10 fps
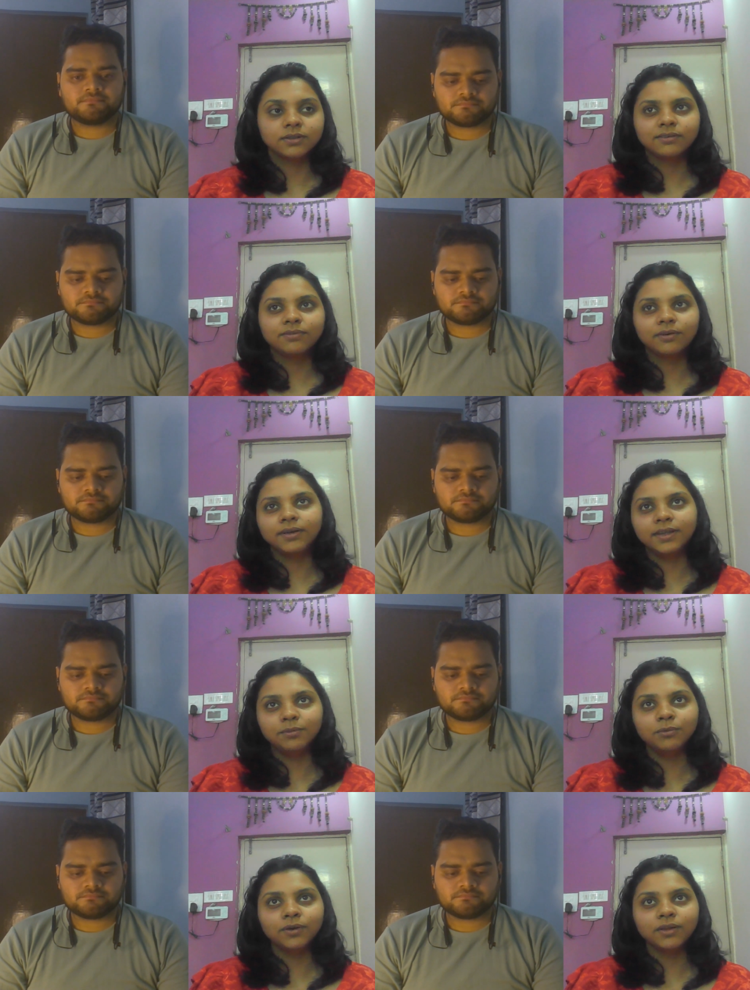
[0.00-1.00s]
Speaker 1: So
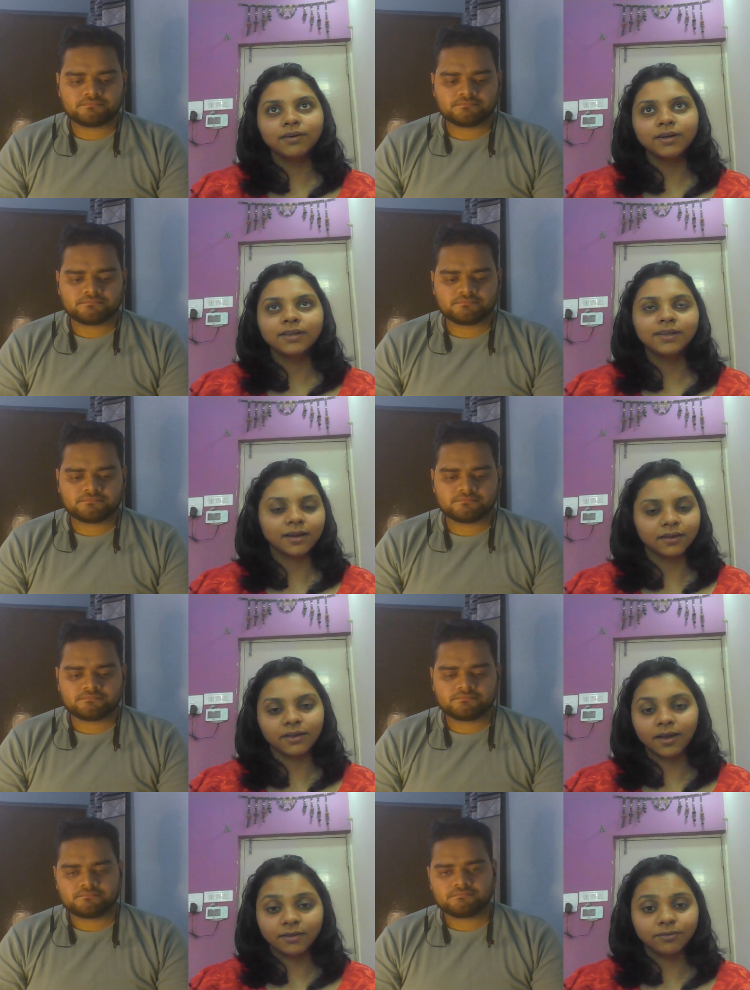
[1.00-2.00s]
demotivating, yeah,
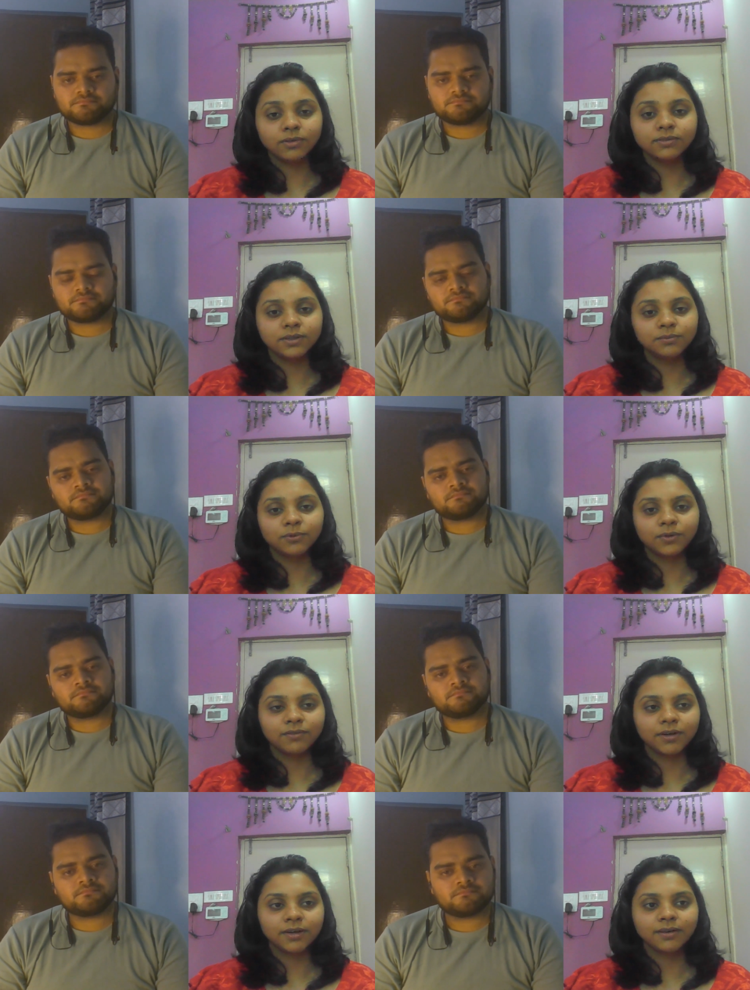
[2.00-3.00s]
I was
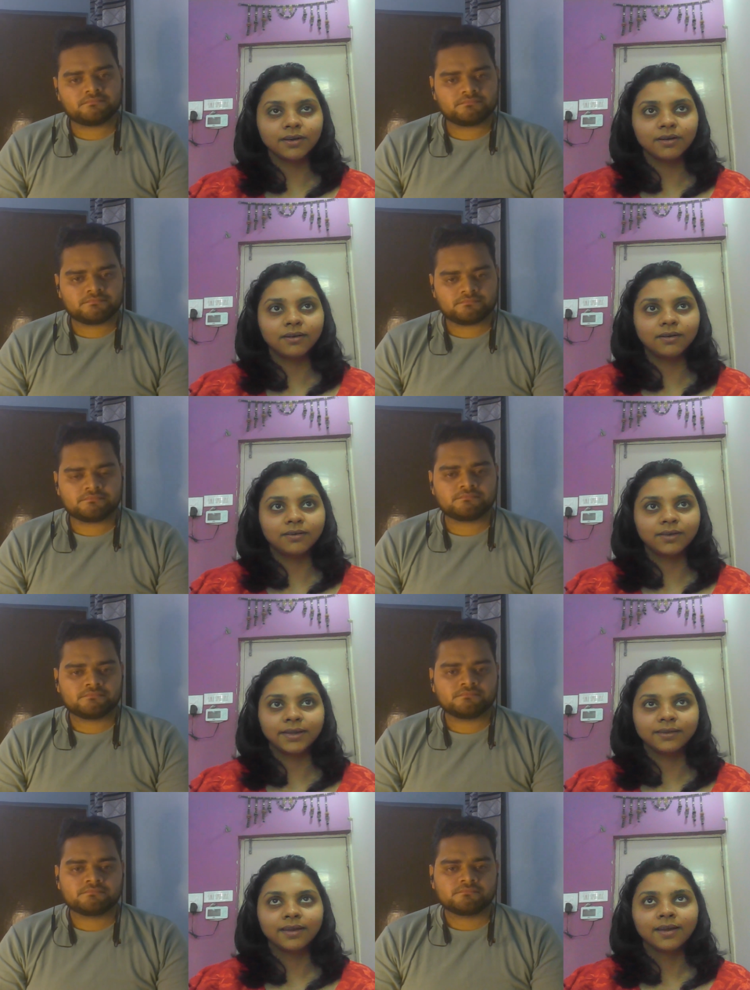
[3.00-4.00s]
demotivated uh,
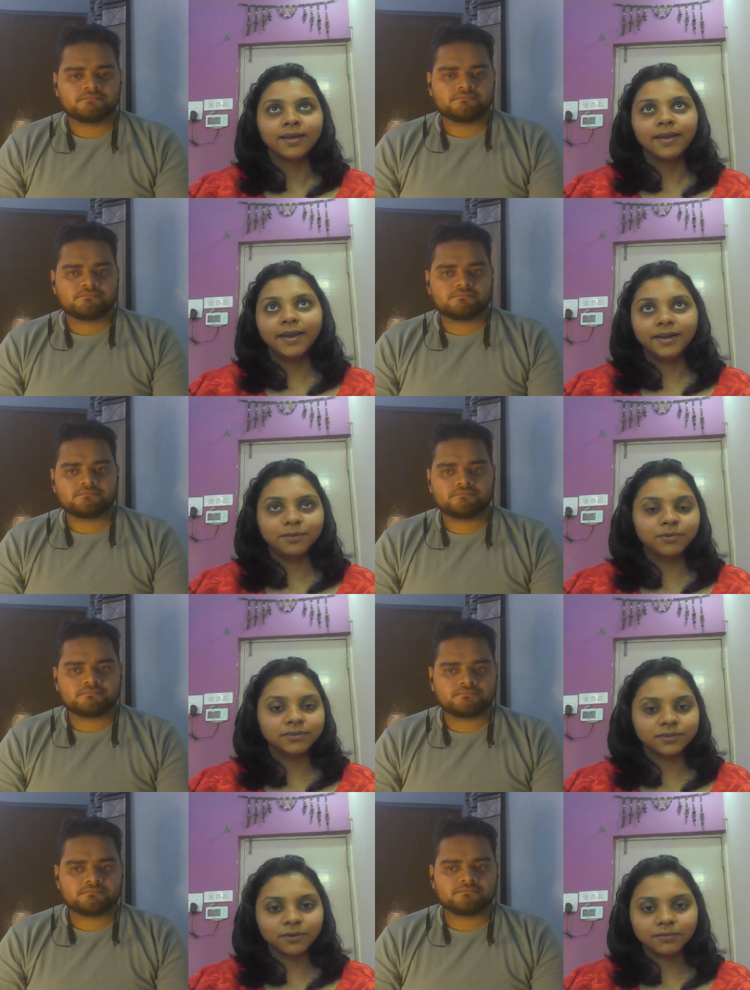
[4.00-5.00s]
like eighty
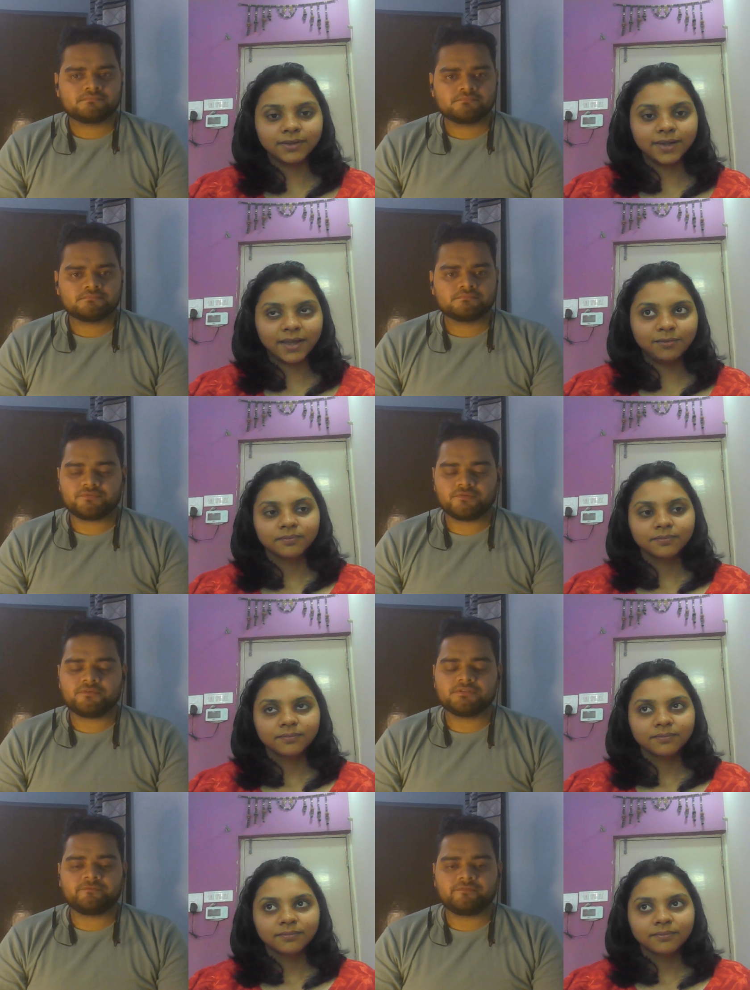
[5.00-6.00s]
percent of the time.
Speaker 2: So
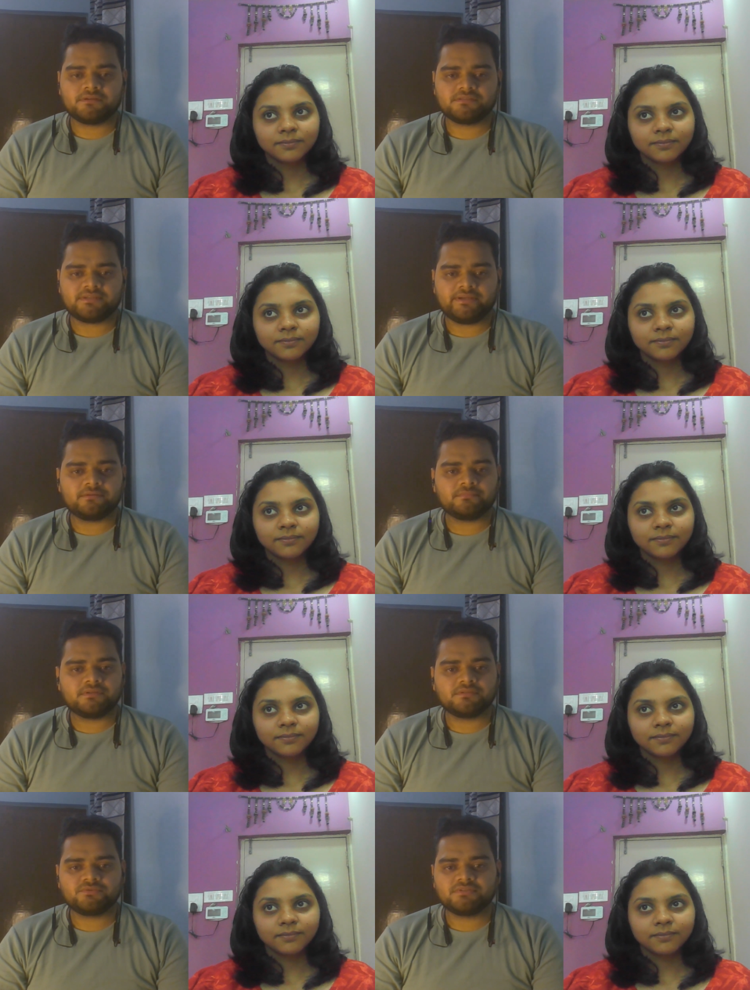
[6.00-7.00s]
for the first eight
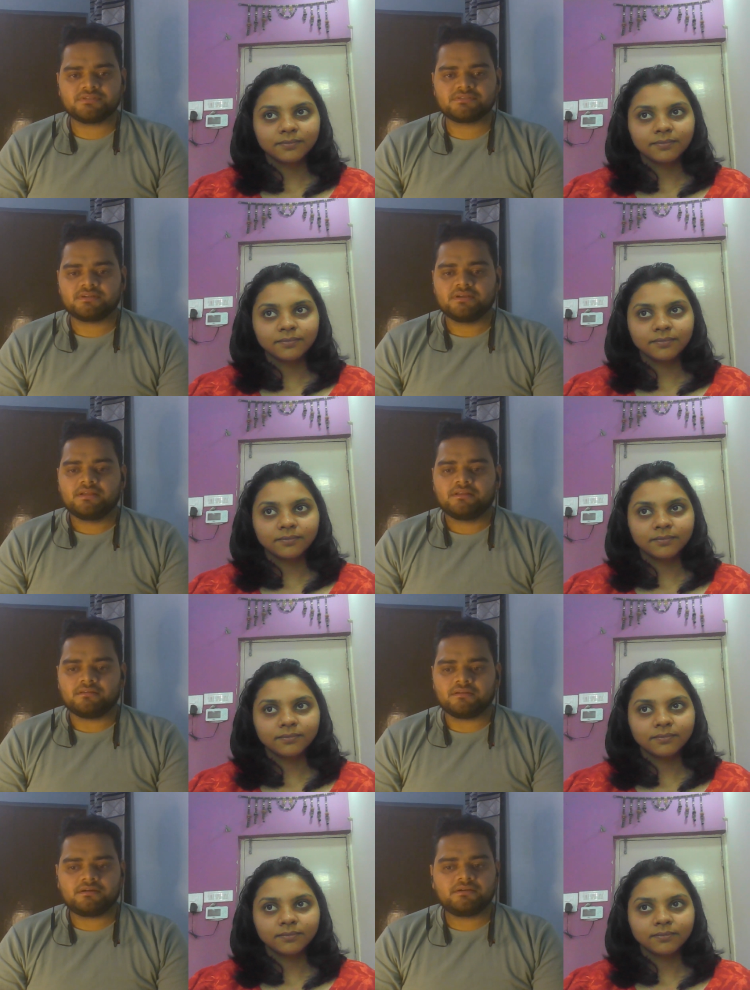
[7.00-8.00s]
months, you just...
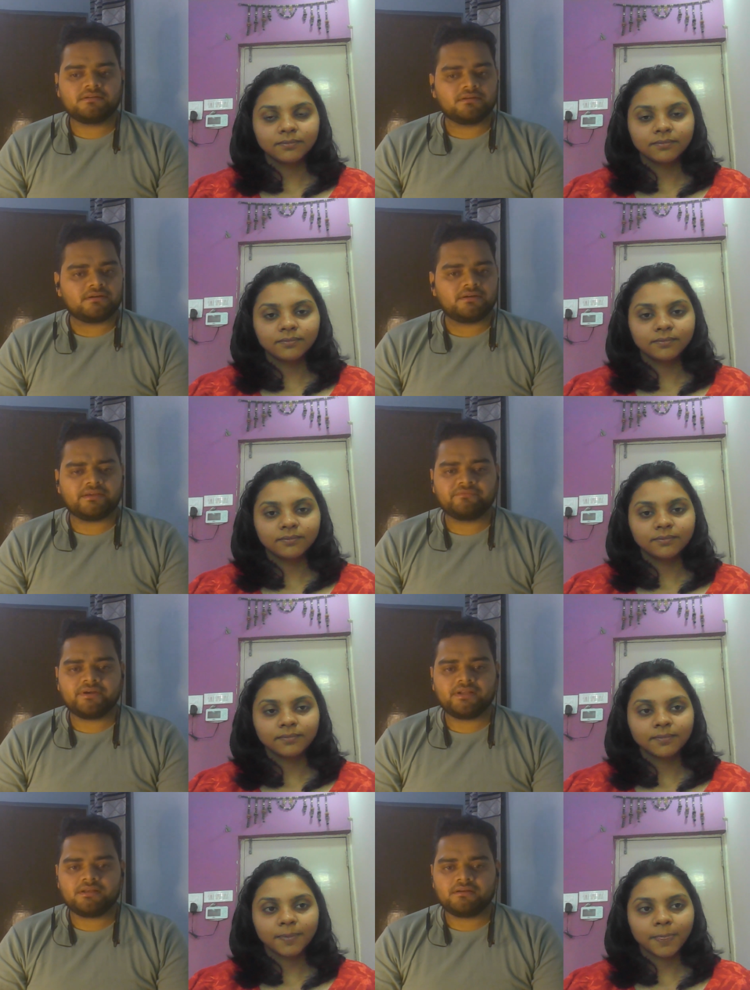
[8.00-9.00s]
Learned, learned
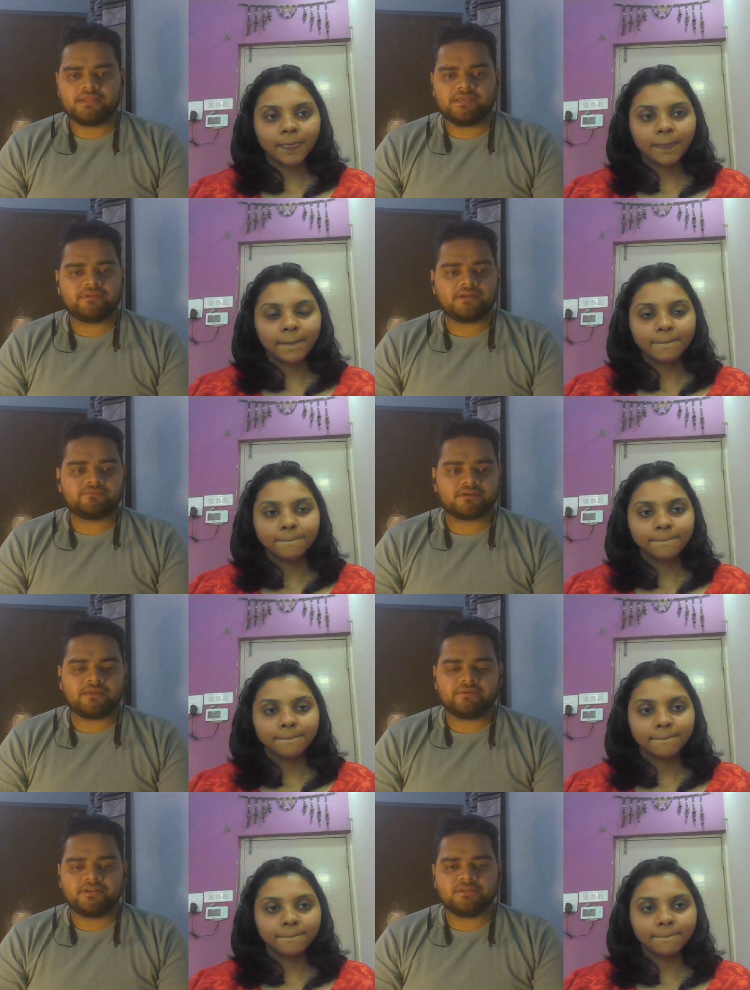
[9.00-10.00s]
every day. Learned even after
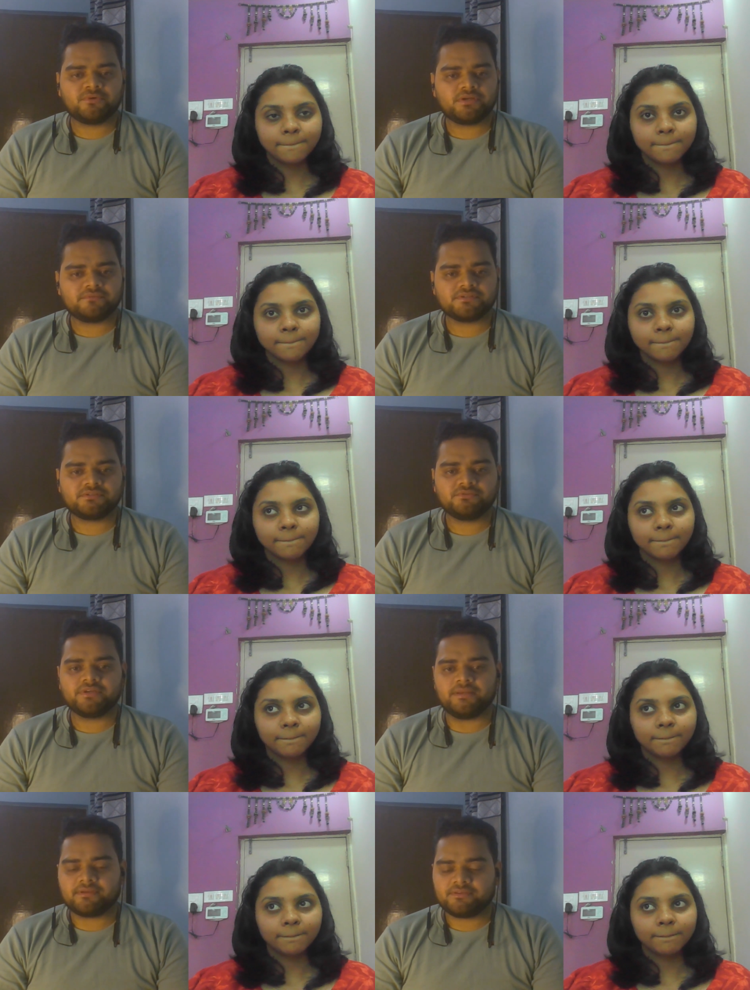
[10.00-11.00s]
having demotivation. You
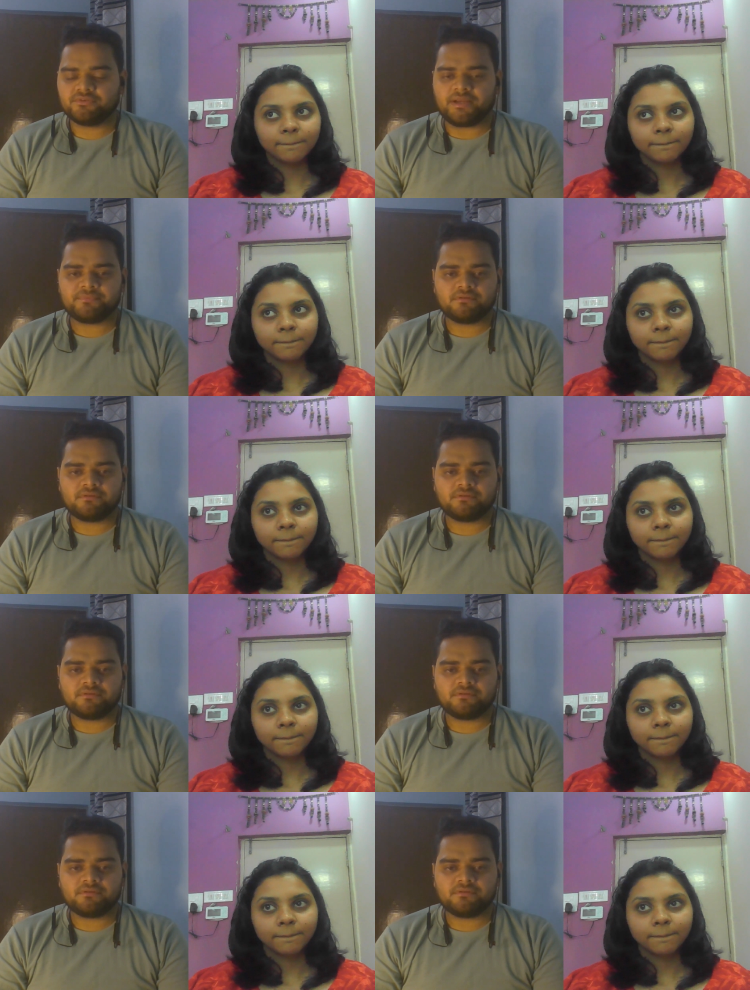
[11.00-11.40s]
keep, you
Speaker 1: kept on